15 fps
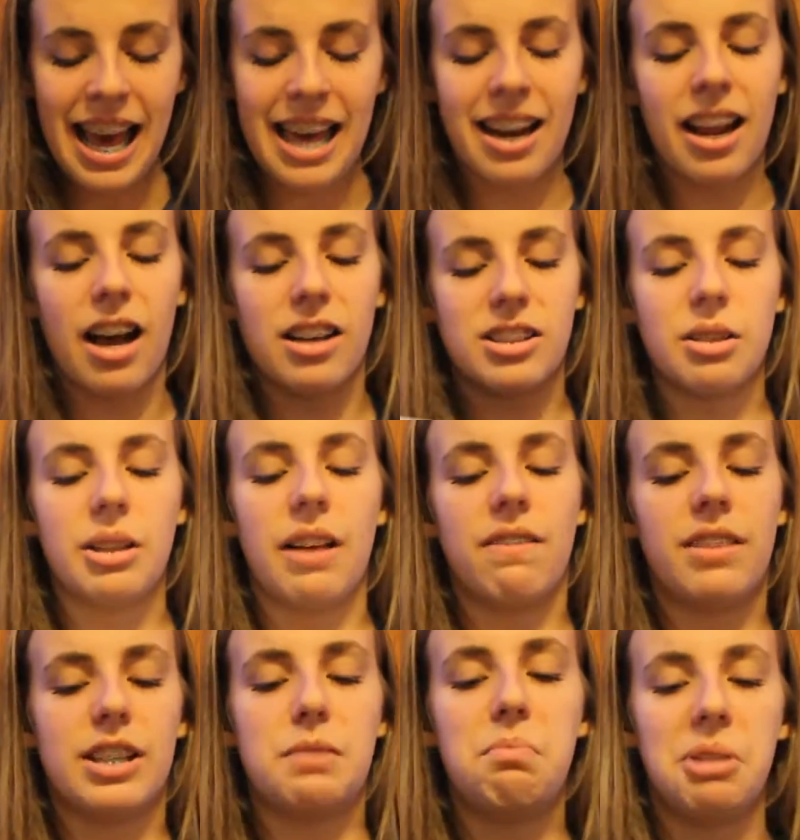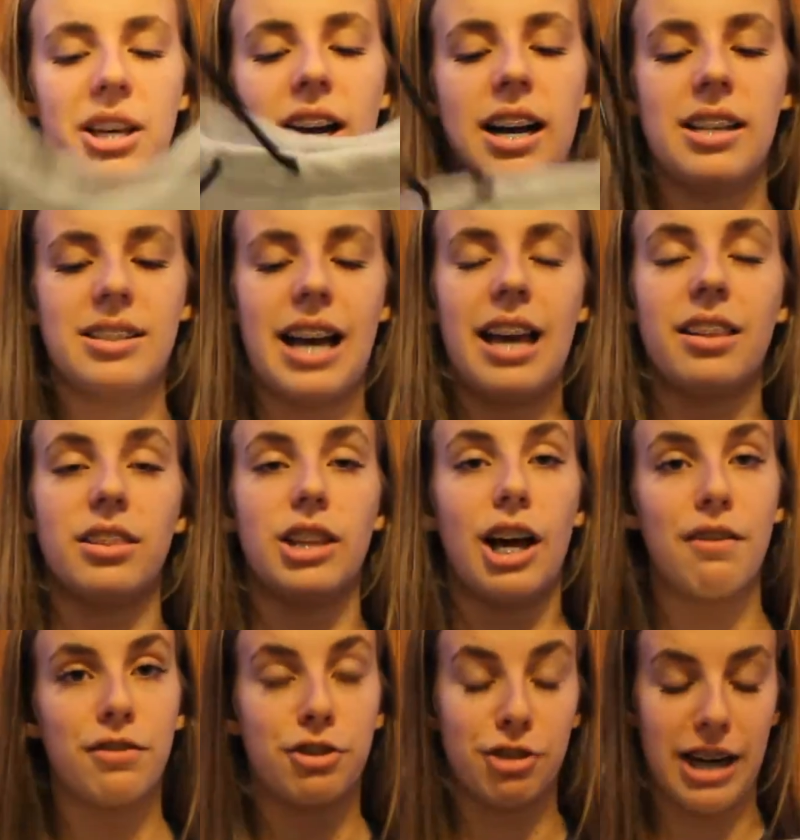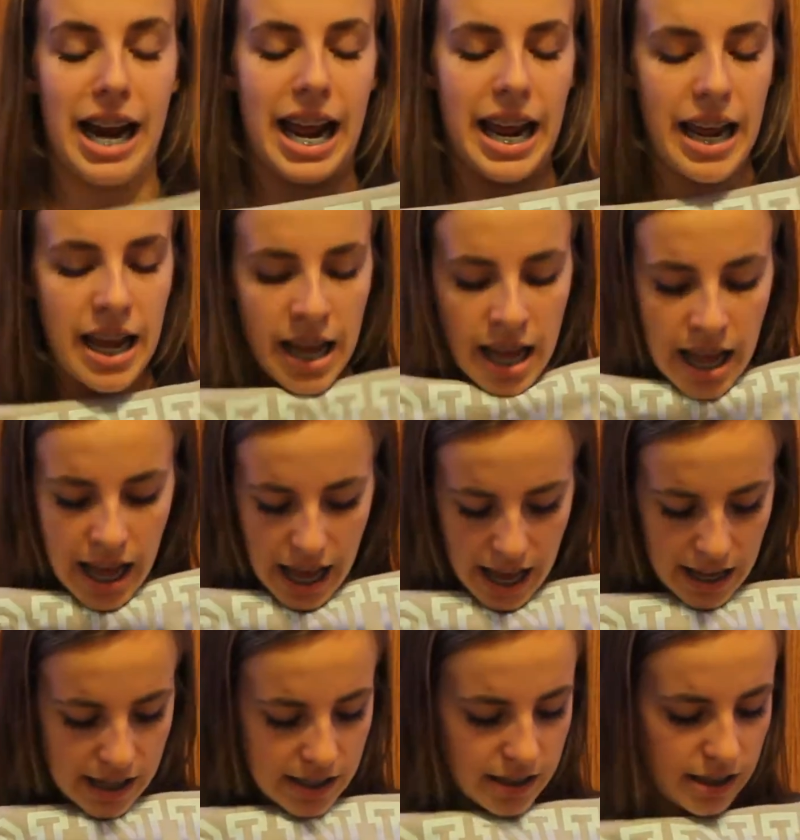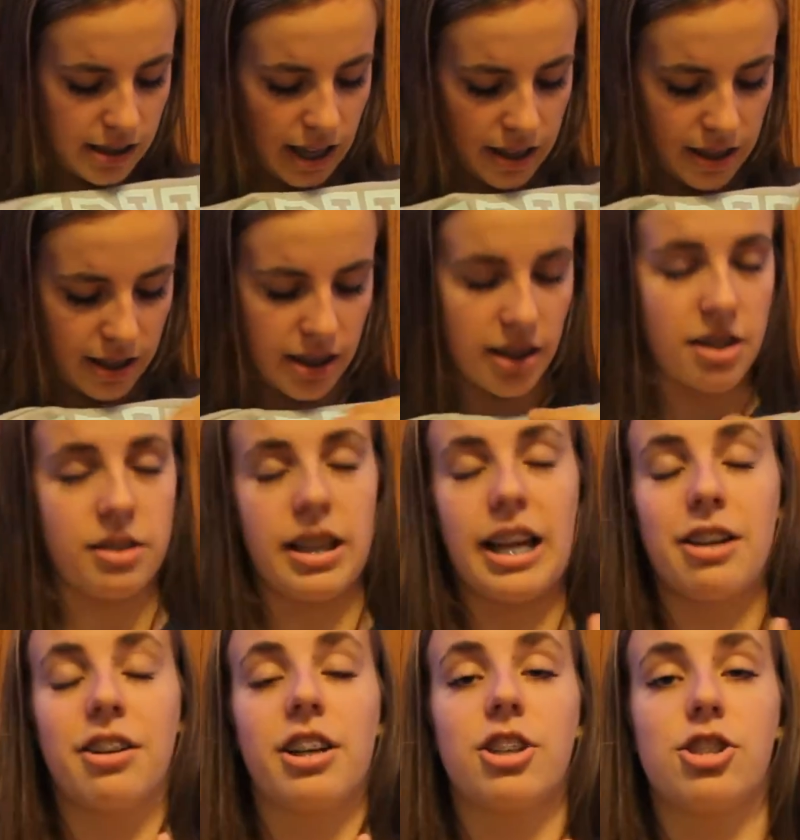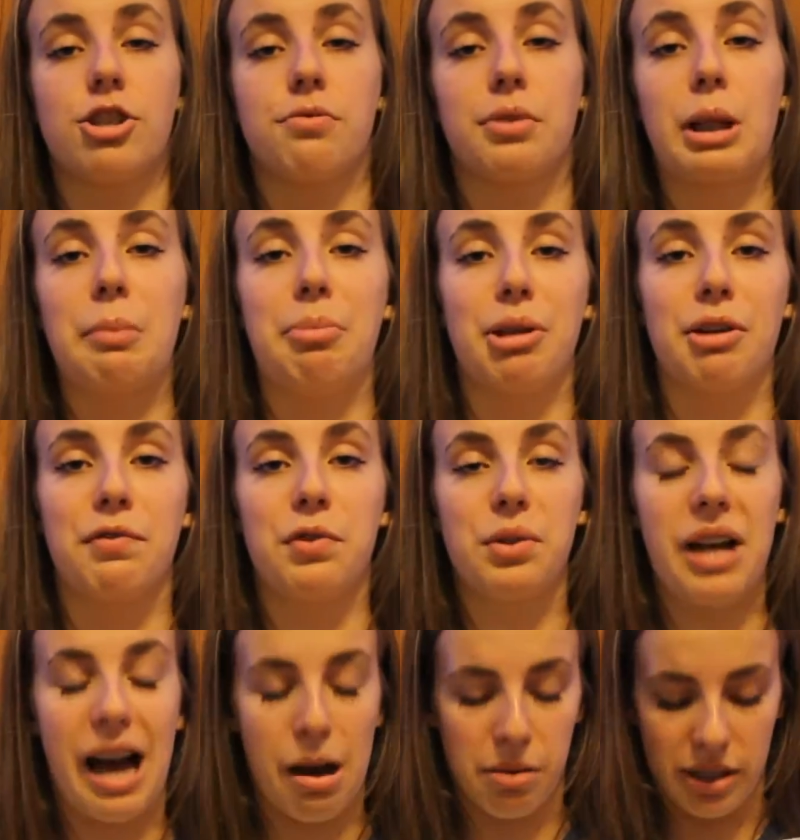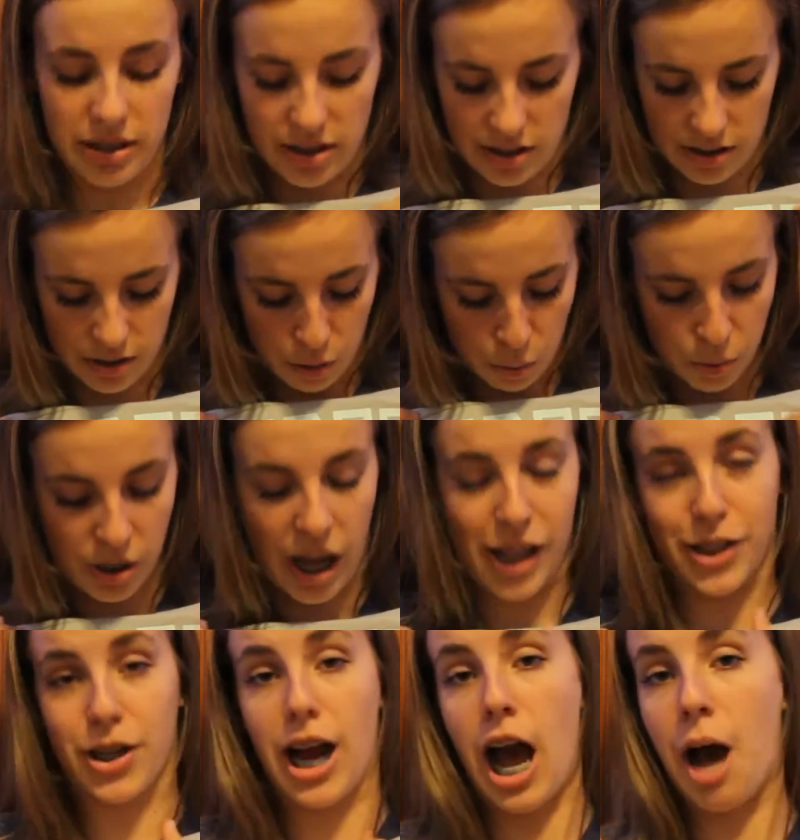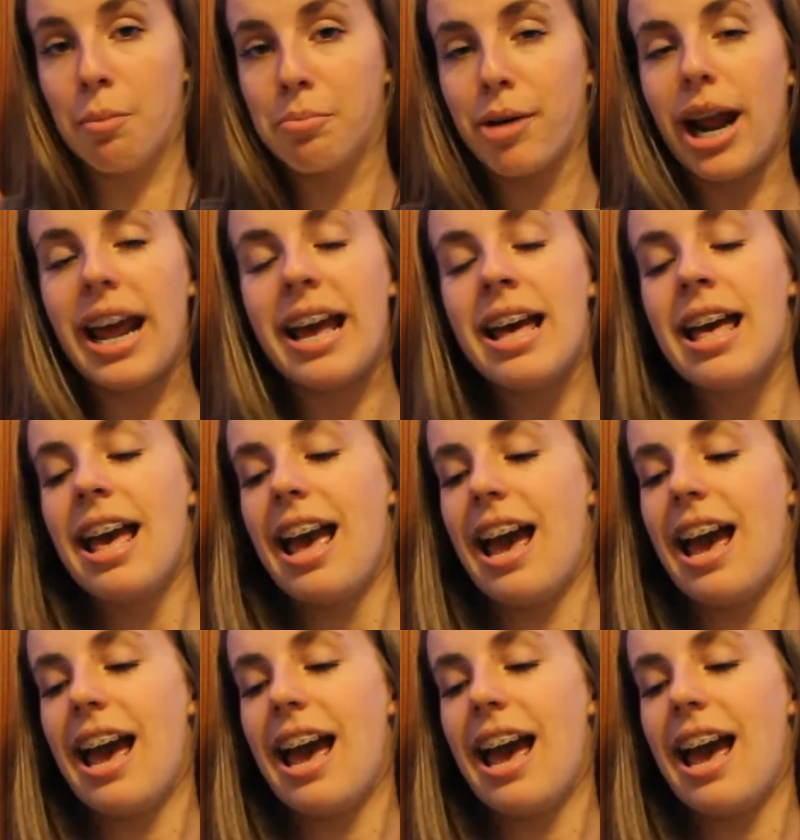And I also love this because I love gray and I think that the lettering is just really beautiful how it's cool color ombre.